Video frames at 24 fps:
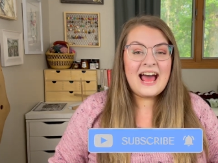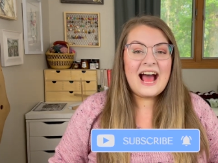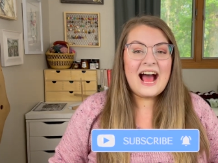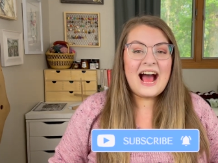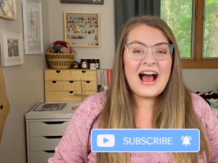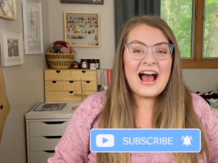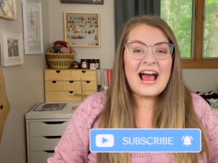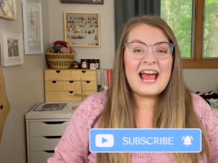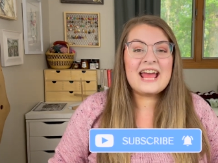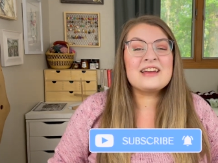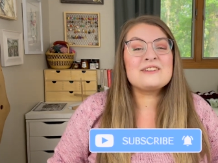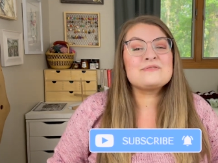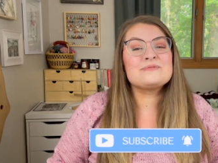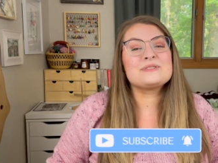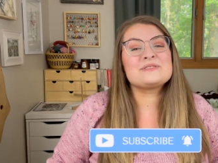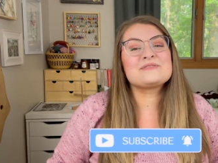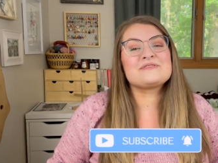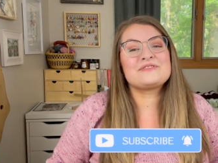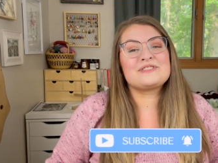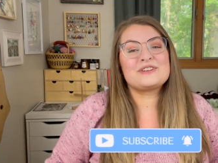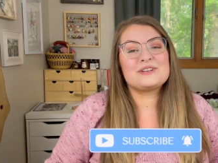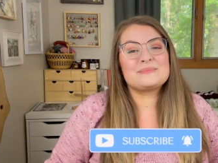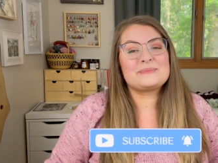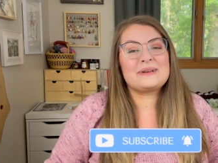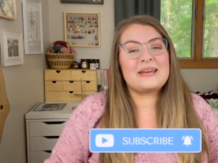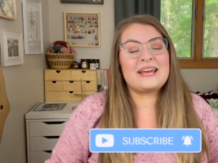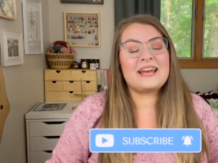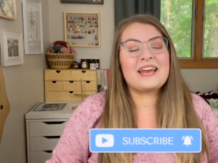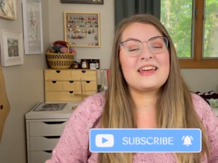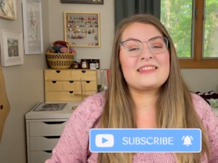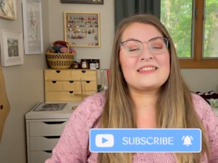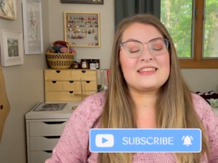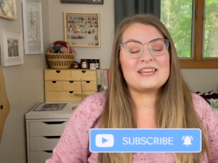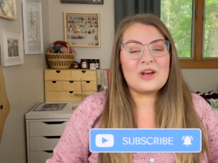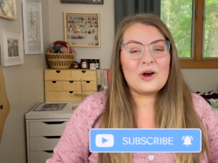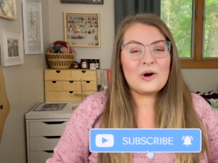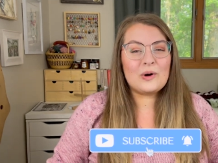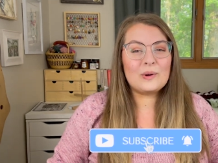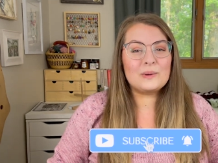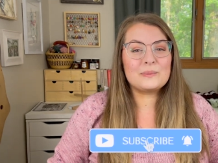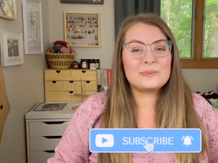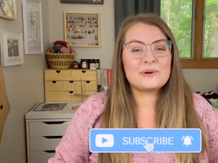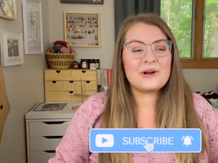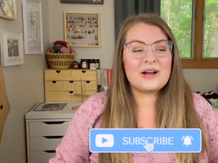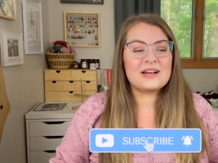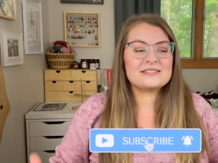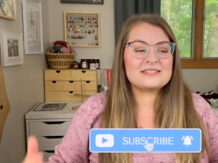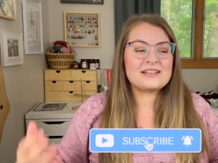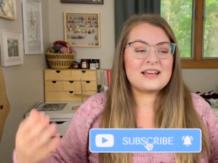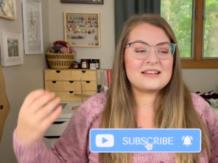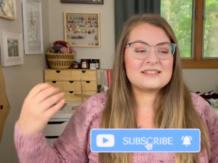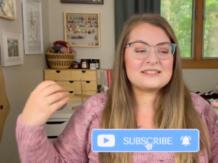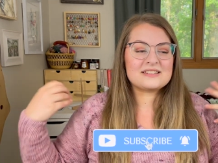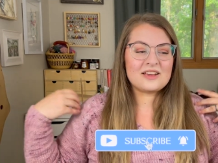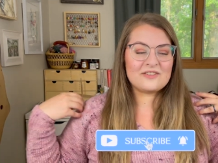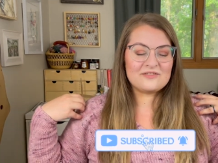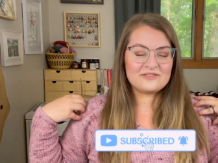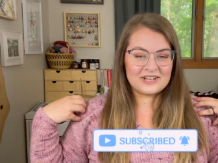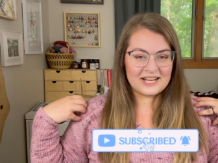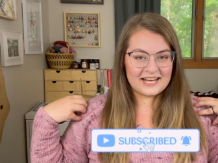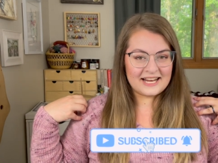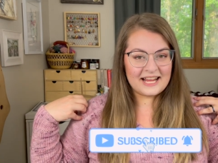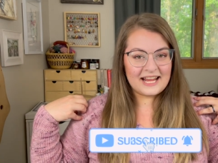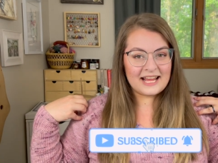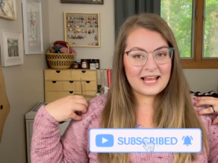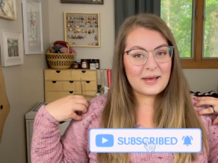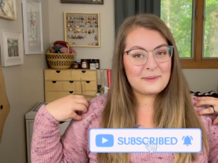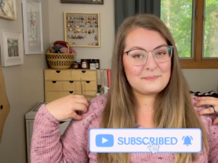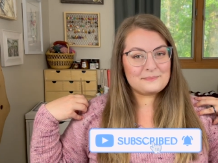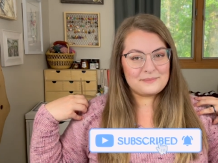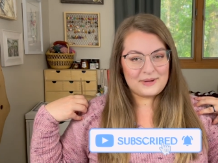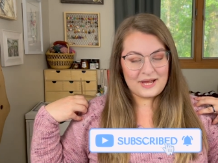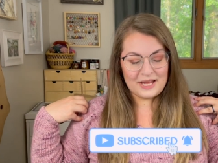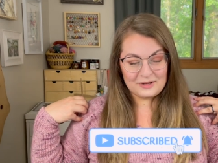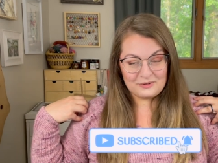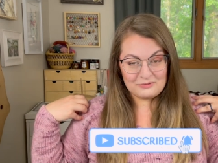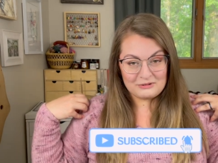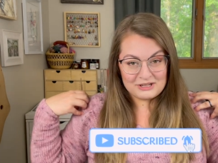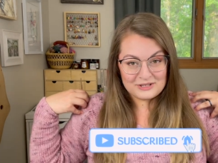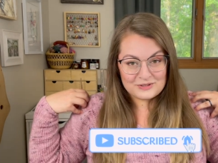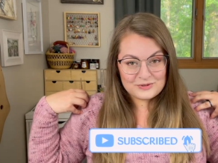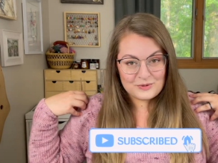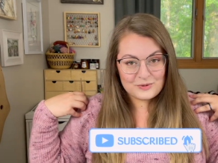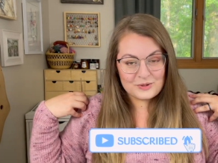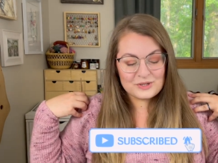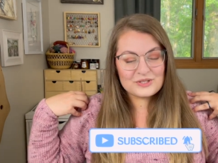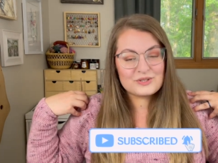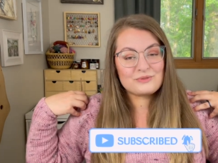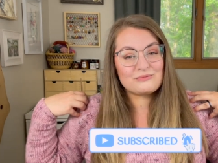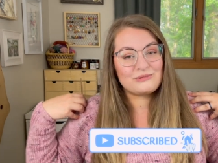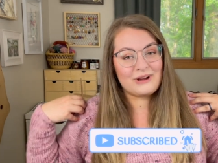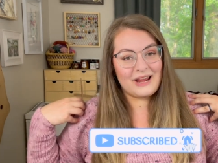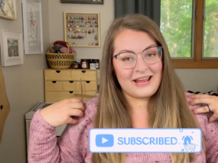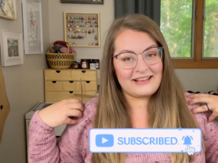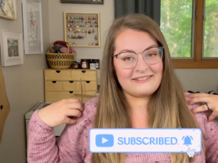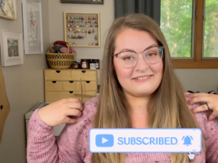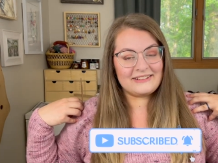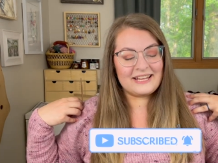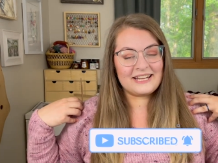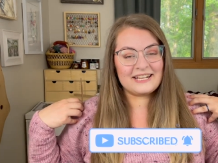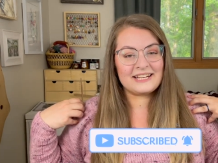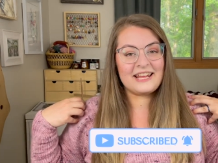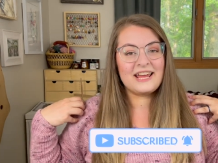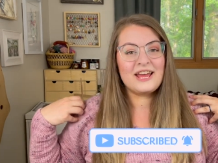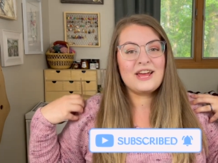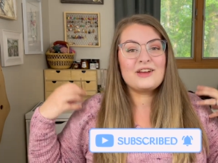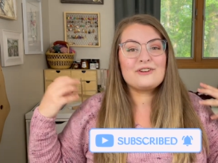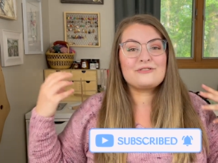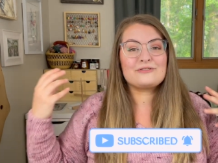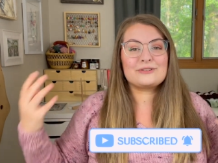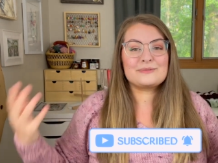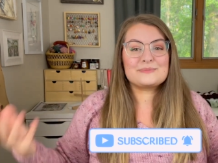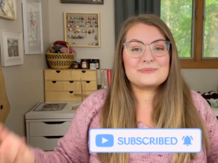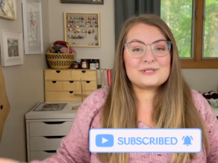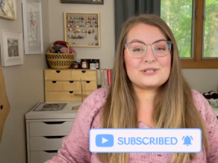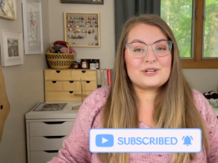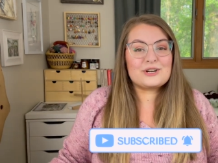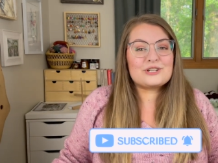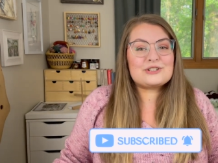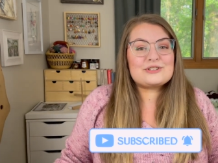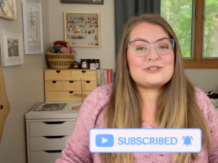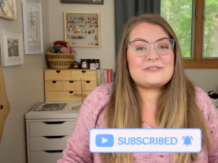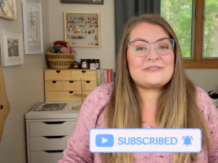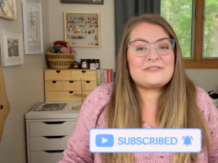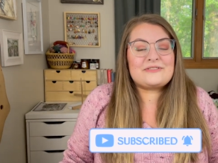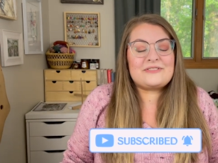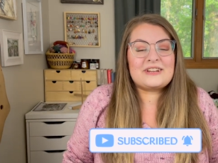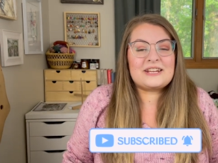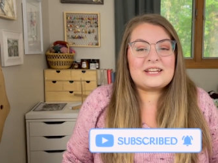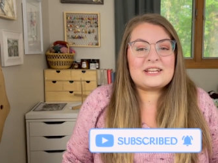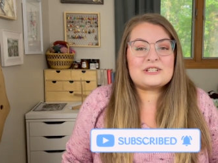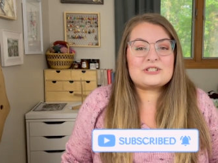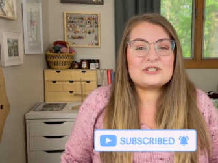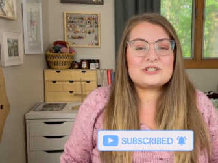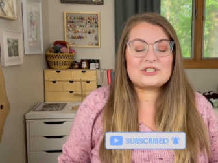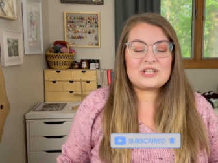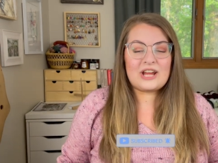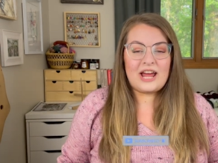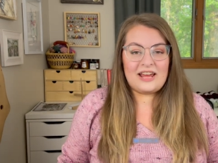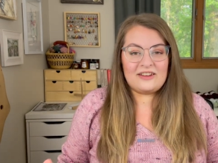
I have been filming the whole process of knitting my resource raglan from start to finish.